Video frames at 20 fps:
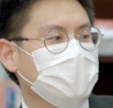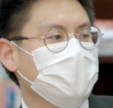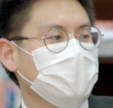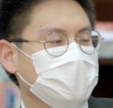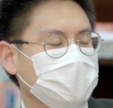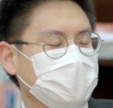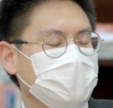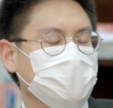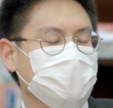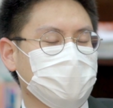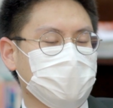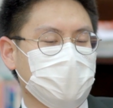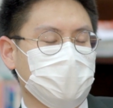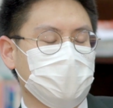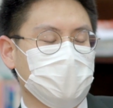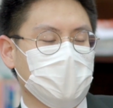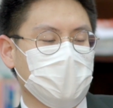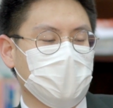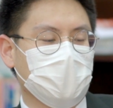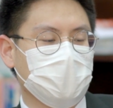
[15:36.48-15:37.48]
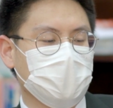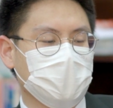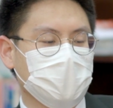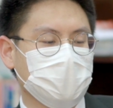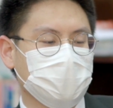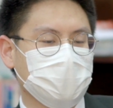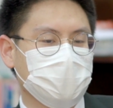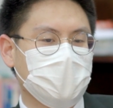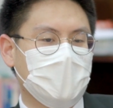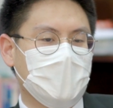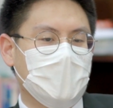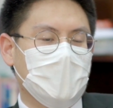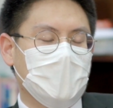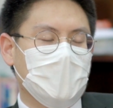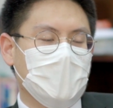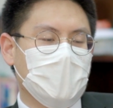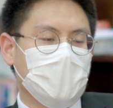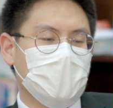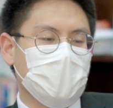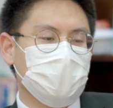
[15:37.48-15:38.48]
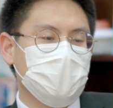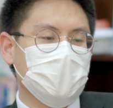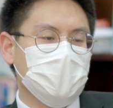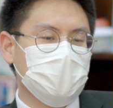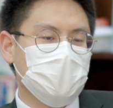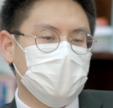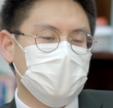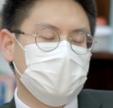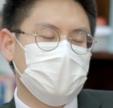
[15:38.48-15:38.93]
I think it's criminal law because people